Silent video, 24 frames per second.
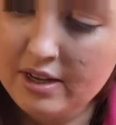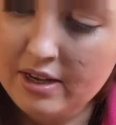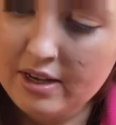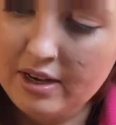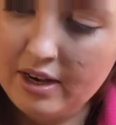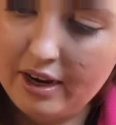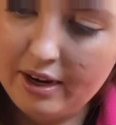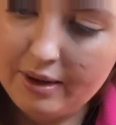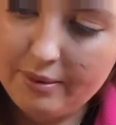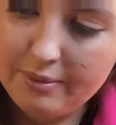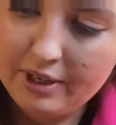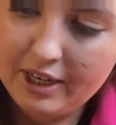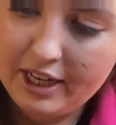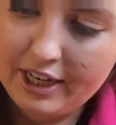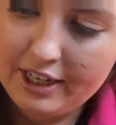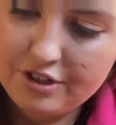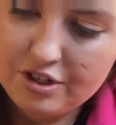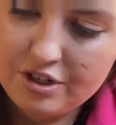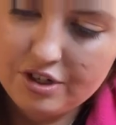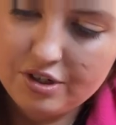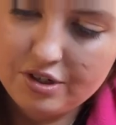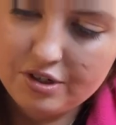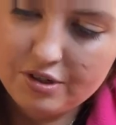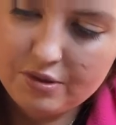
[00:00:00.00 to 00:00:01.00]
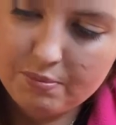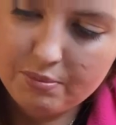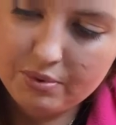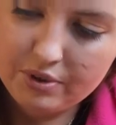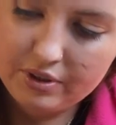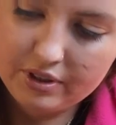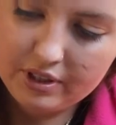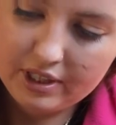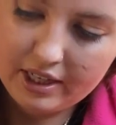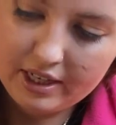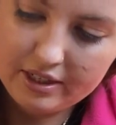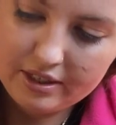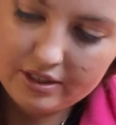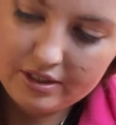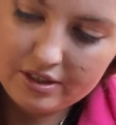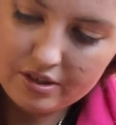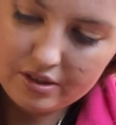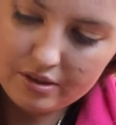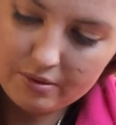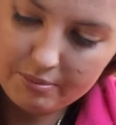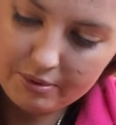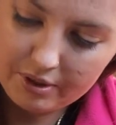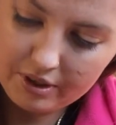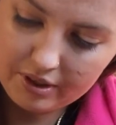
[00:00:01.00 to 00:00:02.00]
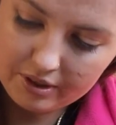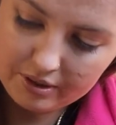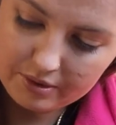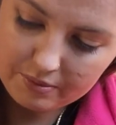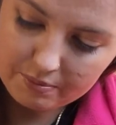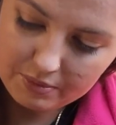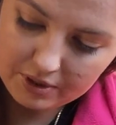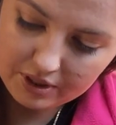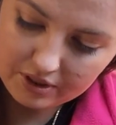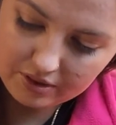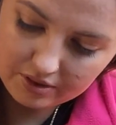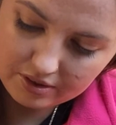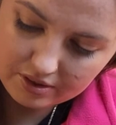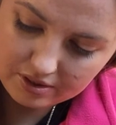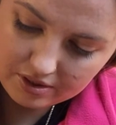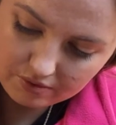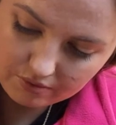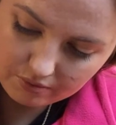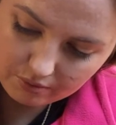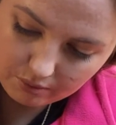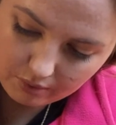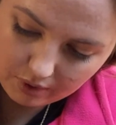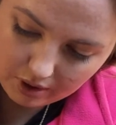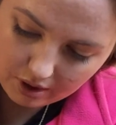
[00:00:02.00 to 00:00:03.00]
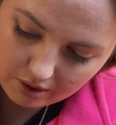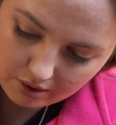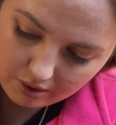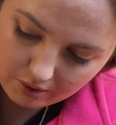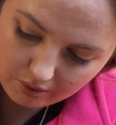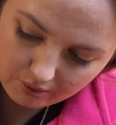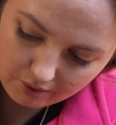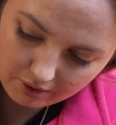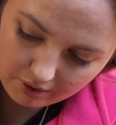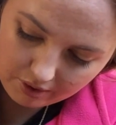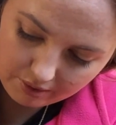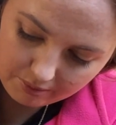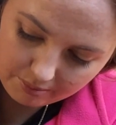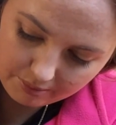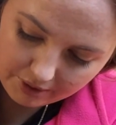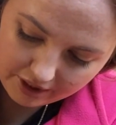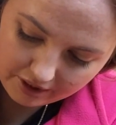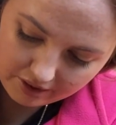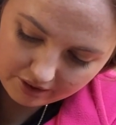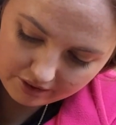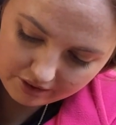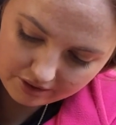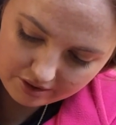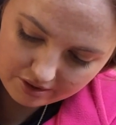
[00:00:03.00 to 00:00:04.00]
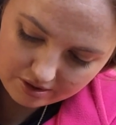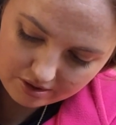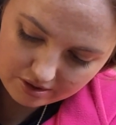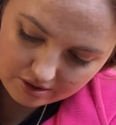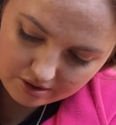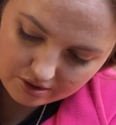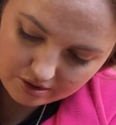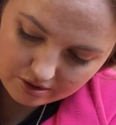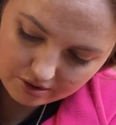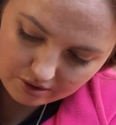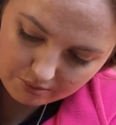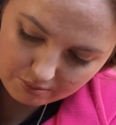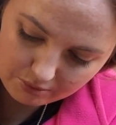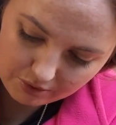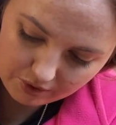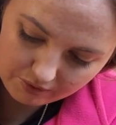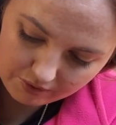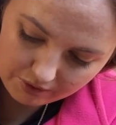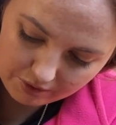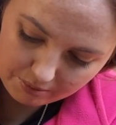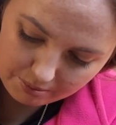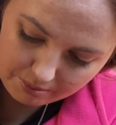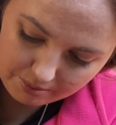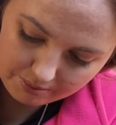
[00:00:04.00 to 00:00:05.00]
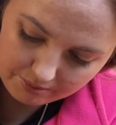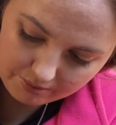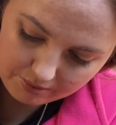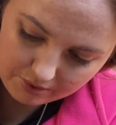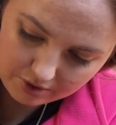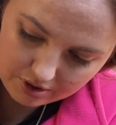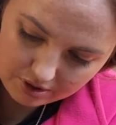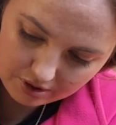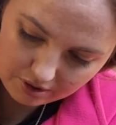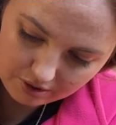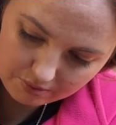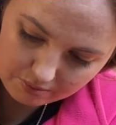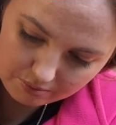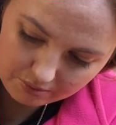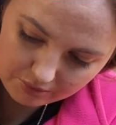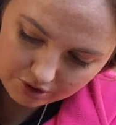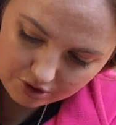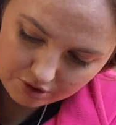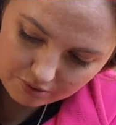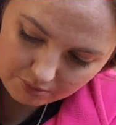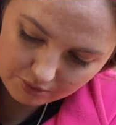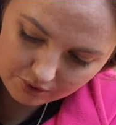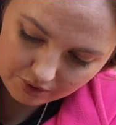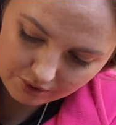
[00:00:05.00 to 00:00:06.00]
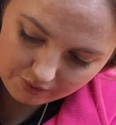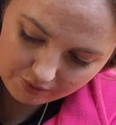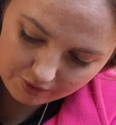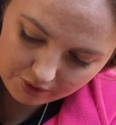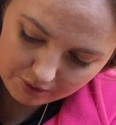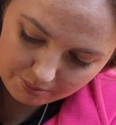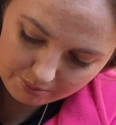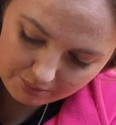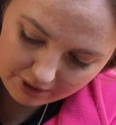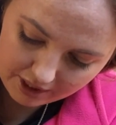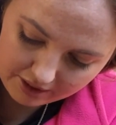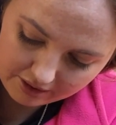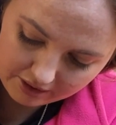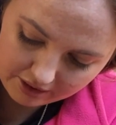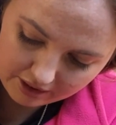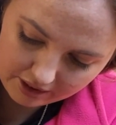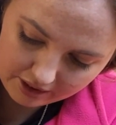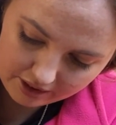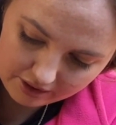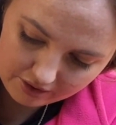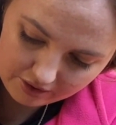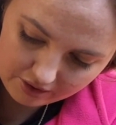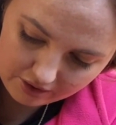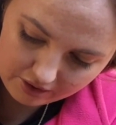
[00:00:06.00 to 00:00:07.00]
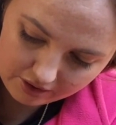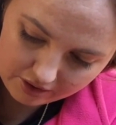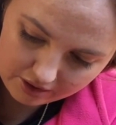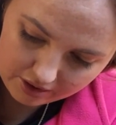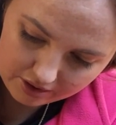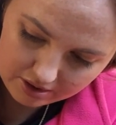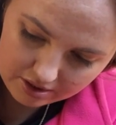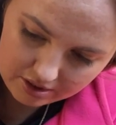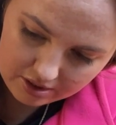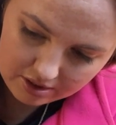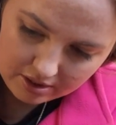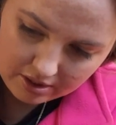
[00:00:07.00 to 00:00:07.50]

I will actually just put that into the pot because, whoa, oh my god, this is so much more root bound than I thought.